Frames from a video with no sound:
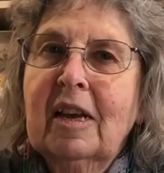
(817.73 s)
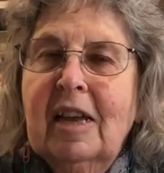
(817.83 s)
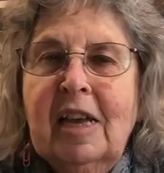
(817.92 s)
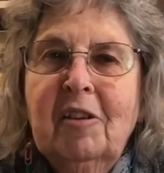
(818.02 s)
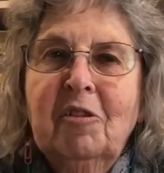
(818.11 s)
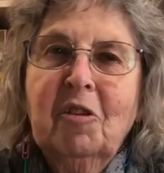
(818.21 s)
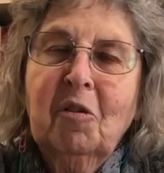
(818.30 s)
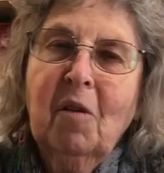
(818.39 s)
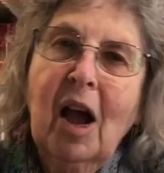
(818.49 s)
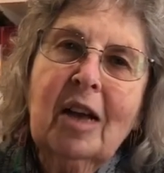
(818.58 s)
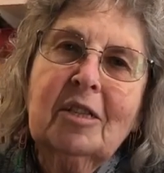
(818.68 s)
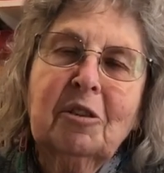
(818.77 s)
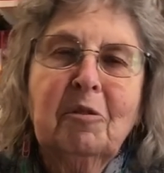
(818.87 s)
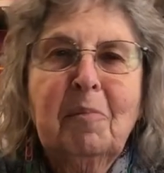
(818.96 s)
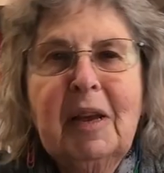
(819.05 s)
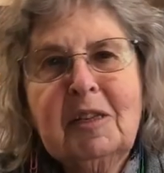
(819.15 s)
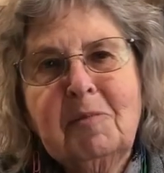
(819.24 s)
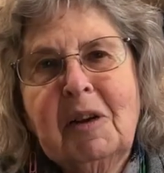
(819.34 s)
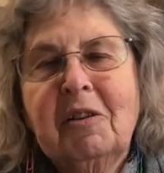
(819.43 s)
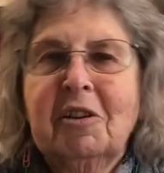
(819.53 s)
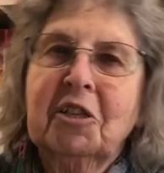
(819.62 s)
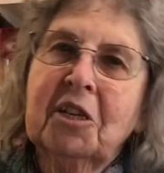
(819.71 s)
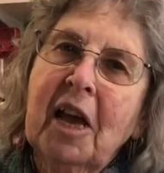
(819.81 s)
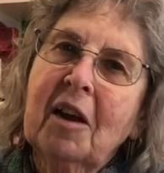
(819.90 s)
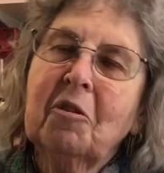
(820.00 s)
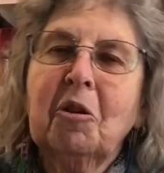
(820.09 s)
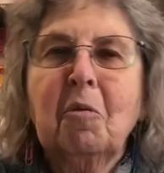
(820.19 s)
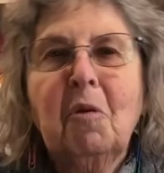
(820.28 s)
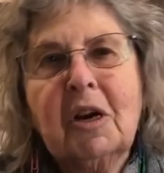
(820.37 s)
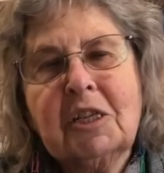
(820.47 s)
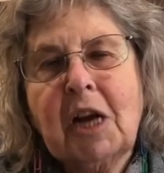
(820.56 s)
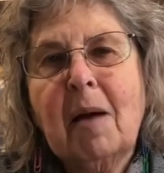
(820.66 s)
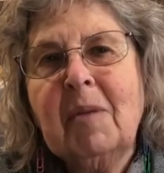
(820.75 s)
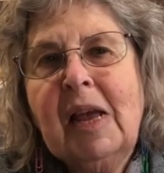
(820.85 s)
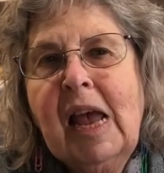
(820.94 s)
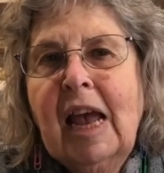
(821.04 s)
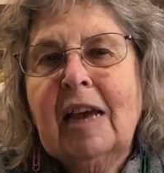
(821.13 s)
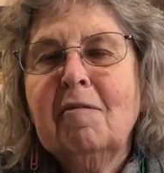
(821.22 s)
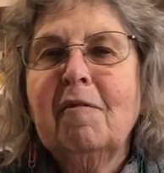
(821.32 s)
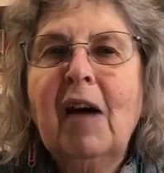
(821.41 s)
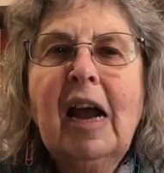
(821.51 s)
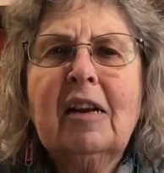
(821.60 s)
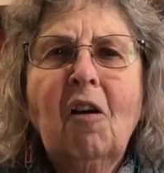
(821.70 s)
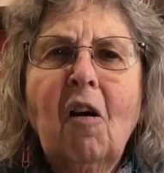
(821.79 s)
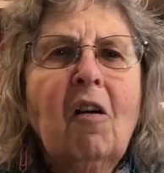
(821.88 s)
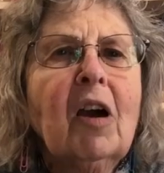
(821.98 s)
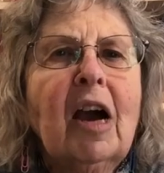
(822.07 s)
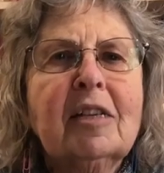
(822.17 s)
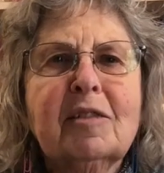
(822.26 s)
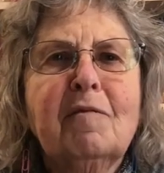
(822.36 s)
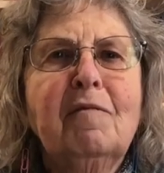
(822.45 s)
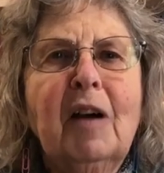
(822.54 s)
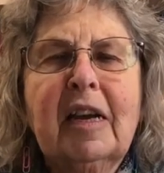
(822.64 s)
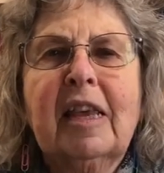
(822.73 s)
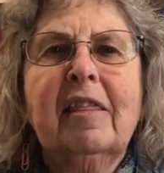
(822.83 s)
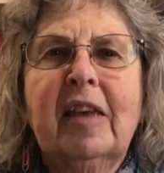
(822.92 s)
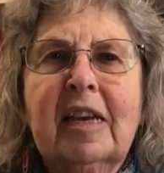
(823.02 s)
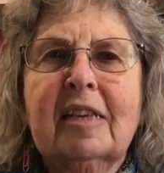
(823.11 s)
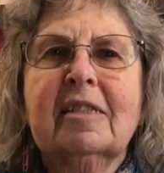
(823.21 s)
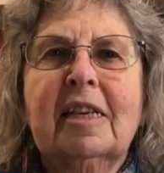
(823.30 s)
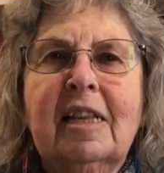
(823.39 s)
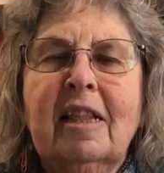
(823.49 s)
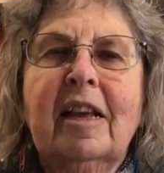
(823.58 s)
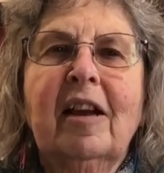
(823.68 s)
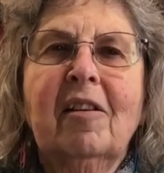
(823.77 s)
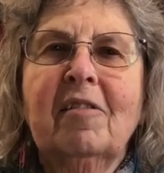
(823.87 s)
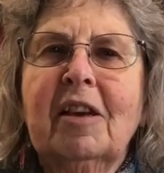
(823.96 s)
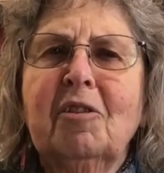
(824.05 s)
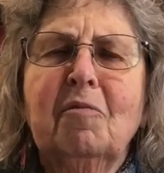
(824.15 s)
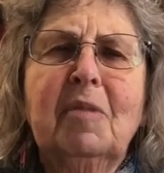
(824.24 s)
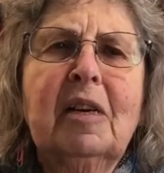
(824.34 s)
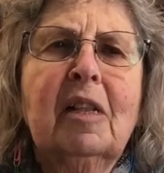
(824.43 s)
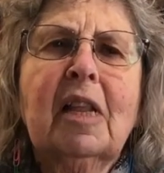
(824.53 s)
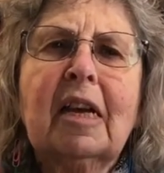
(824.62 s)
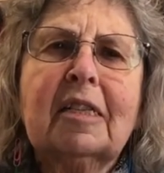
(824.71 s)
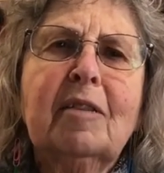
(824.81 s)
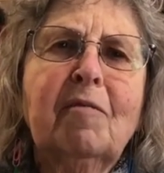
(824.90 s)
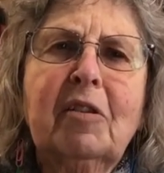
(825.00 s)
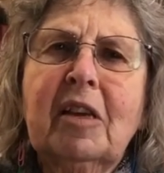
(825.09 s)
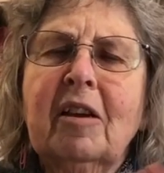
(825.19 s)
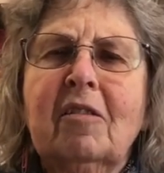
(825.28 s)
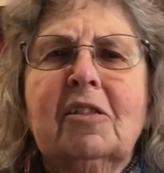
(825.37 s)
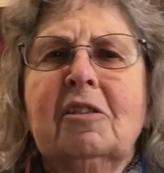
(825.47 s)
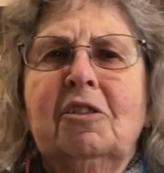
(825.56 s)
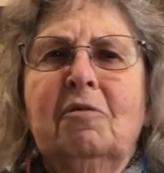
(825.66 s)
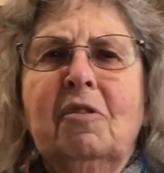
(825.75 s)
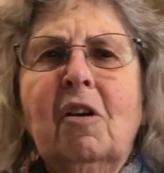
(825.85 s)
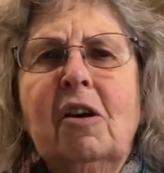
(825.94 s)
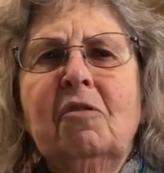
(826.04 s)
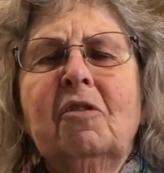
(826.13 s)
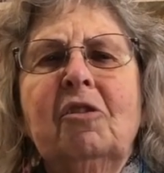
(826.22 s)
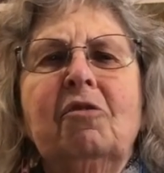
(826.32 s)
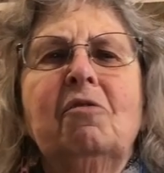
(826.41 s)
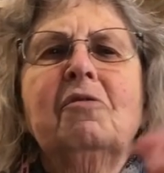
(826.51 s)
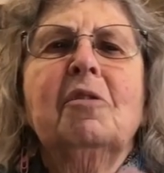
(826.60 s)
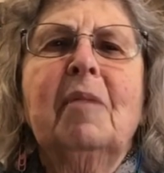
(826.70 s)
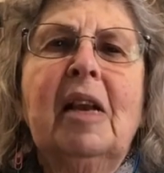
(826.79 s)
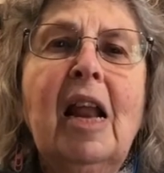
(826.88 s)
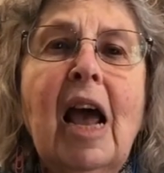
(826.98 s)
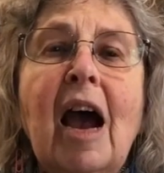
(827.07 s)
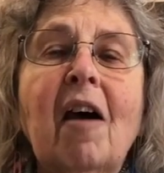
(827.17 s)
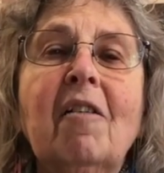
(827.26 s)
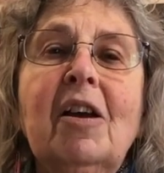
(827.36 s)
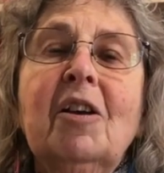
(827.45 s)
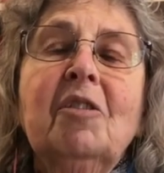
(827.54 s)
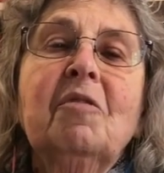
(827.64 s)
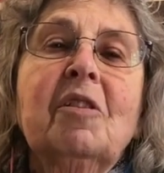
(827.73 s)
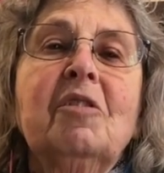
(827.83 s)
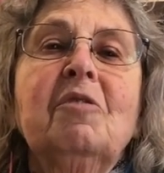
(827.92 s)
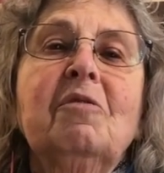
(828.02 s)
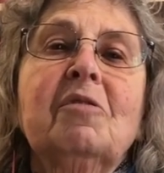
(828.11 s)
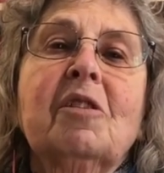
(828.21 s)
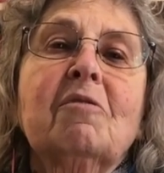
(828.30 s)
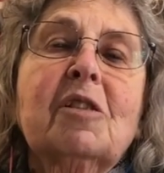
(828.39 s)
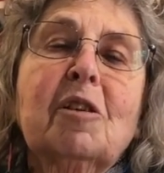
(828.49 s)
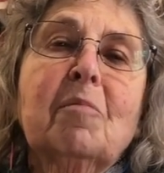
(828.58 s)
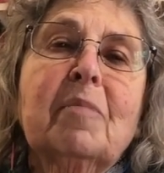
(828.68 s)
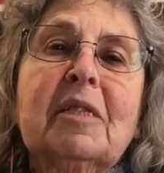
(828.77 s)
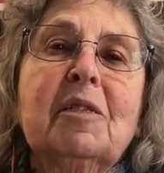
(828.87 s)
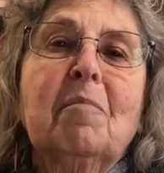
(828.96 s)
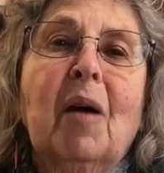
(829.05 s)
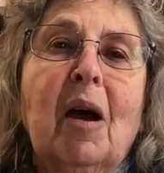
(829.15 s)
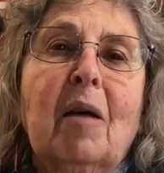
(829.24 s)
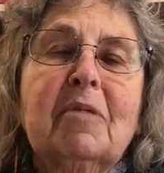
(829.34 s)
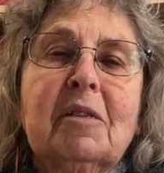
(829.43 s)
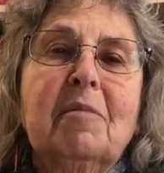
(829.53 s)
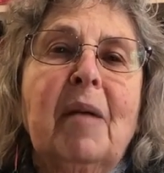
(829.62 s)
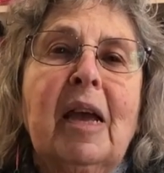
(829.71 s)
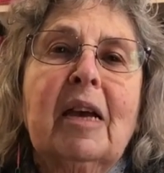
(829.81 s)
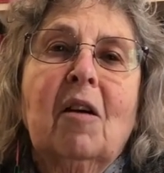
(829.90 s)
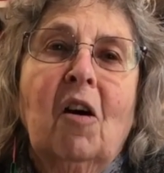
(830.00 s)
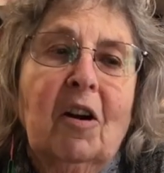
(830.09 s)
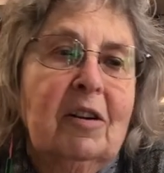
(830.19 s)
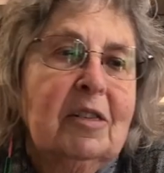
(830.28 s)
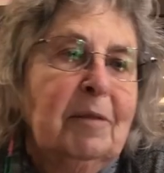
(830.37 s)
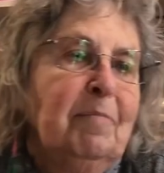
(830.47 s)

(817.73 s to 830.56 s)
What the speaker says: in your garage or your basement or your shed or your workshop and find all kinds of funky things in there that you've been collecting for years because you thought you could use them, and now you can use those little bits and bobs to make art.